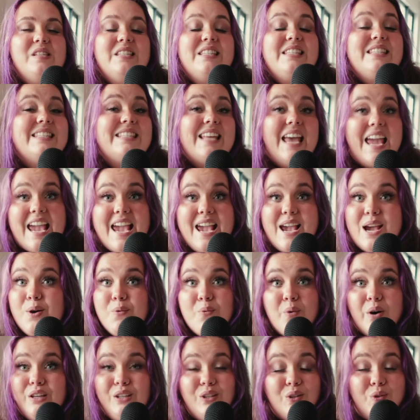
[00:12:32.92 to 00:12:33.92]

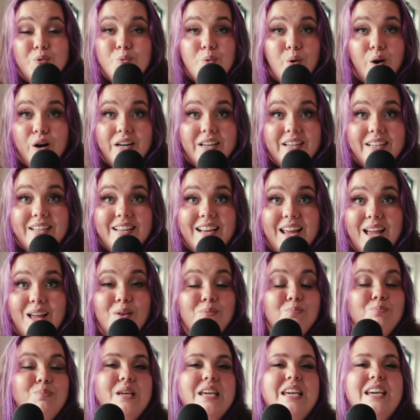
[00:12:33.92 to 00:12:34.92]
saying what you want
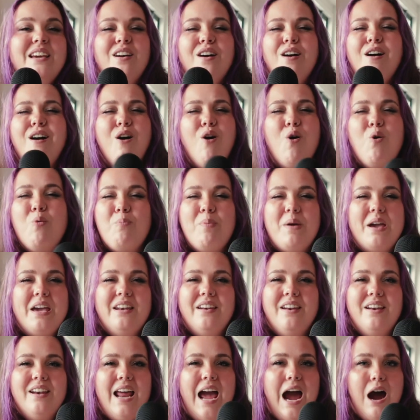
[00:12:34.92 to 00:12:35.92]
and being
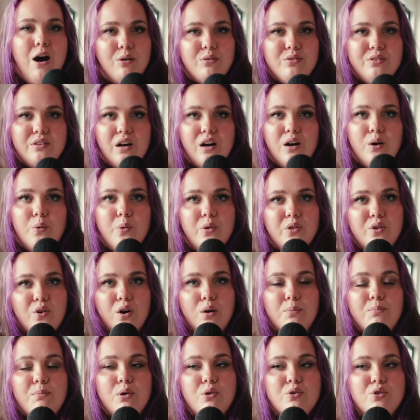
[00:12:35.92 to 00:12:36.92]
open and out there with
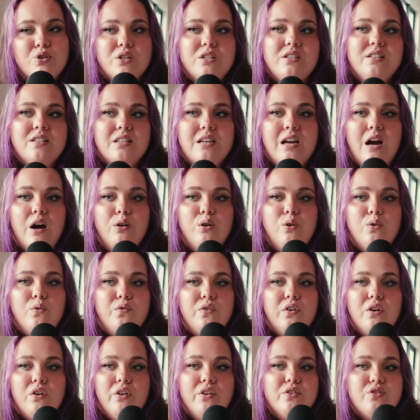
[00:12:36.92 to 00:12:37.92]
your emotions and how you
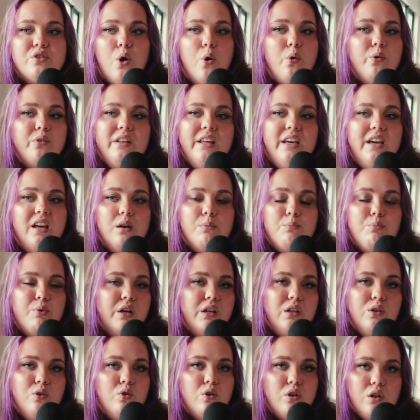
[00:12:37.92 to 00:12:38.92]
feel is only gonna
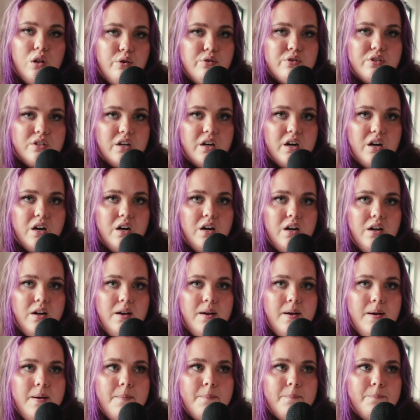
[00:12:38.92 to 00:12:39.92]
bring you closer.
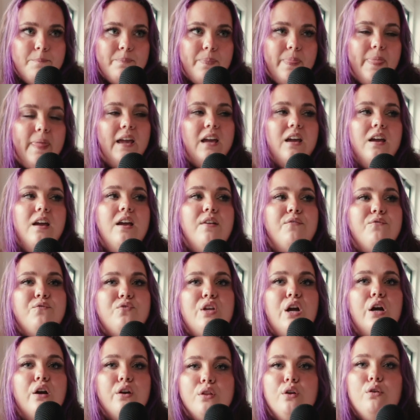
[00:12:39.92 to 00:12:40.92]
Like
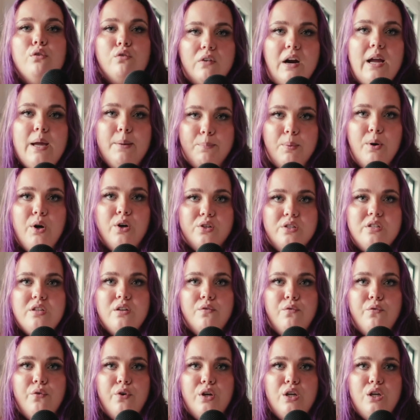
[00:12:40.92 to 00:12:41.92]
if they're the right
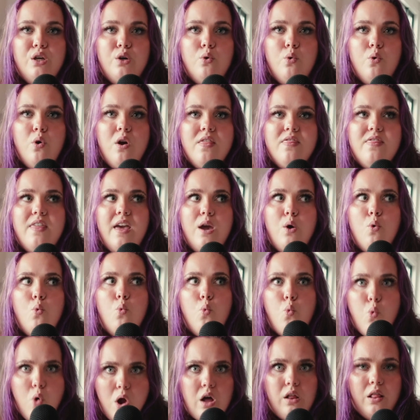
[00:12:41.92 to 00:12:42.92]
person for you, they
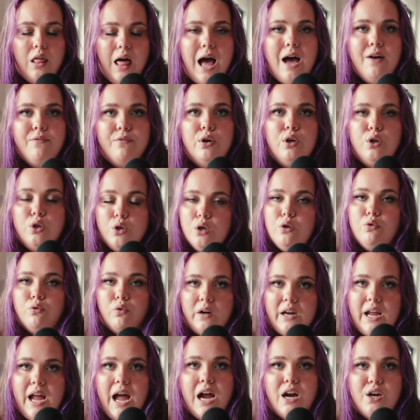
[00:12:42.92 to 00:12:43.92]
will have a good
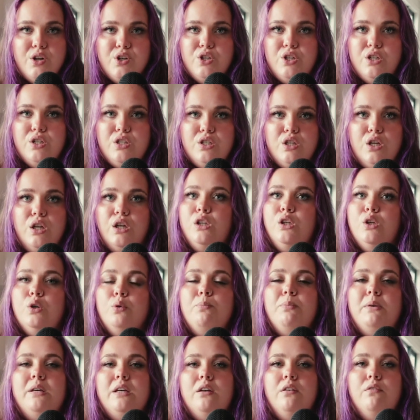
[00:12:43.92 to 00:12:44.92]
reaction to
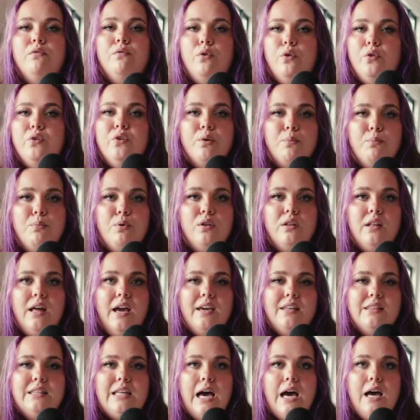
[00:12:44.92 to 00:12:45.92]
you being vulnerable
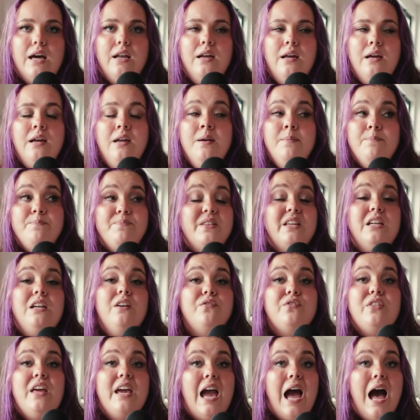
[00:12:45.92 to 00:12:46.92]
like that. And
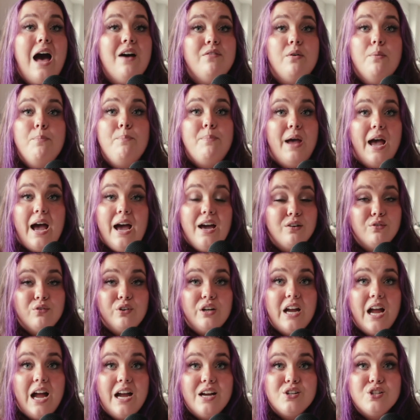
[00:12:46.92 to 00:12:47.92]
if they have a bad
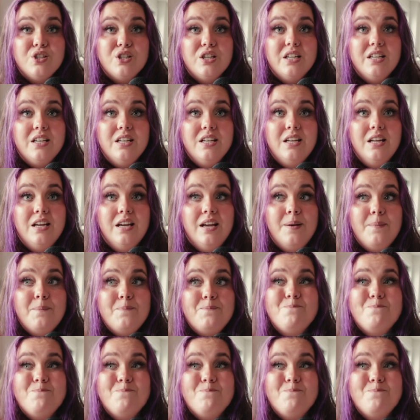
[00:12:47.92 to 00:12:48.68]
reaction,